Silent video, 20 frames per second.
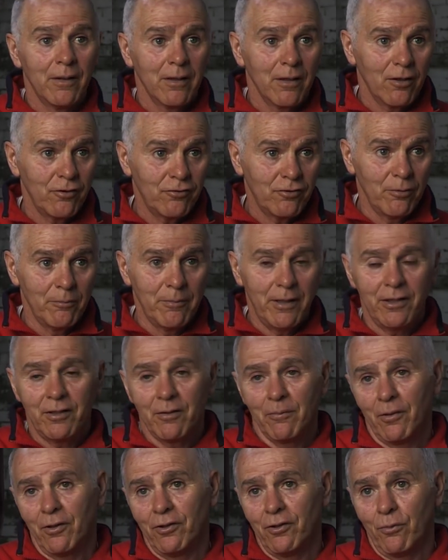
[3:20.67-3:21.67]
because you'll meet
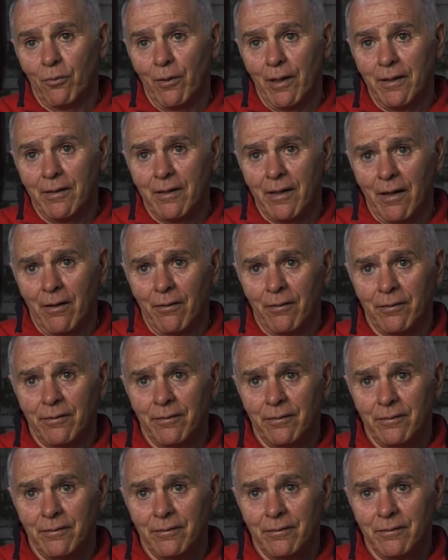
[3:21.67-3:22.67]
them on your way down.
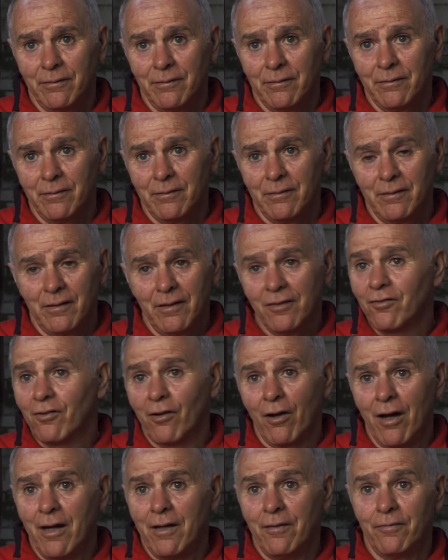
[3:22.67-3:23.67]
It's
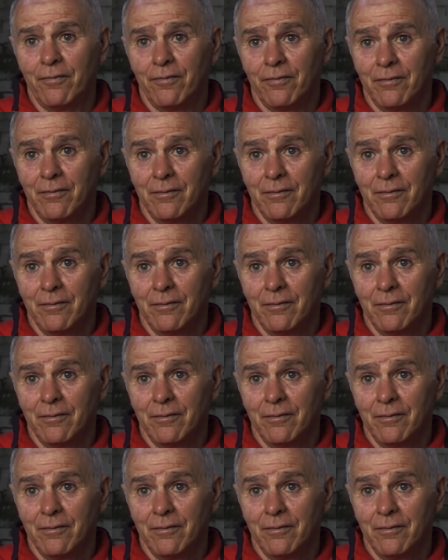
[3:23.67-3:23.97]
life.